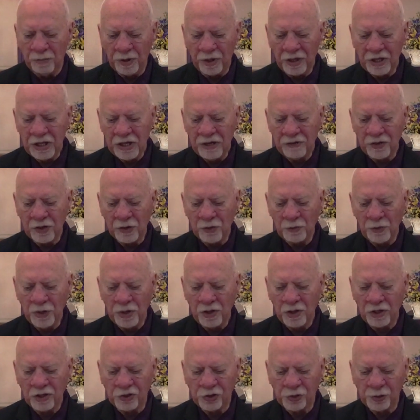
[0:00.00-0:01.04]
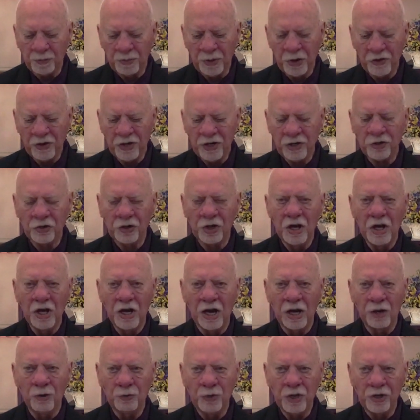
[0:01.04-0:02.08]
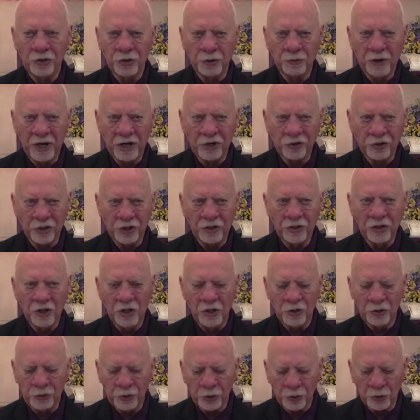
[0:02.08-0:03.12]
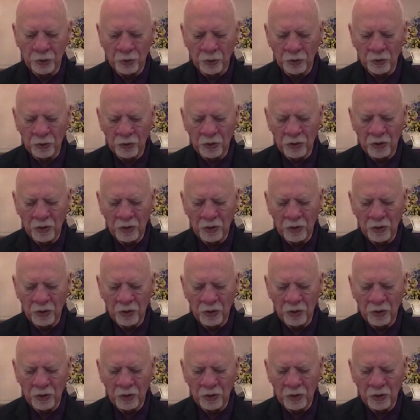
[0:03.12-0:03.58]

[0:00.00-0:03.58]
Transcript: believe that we'll experience a resurrection too.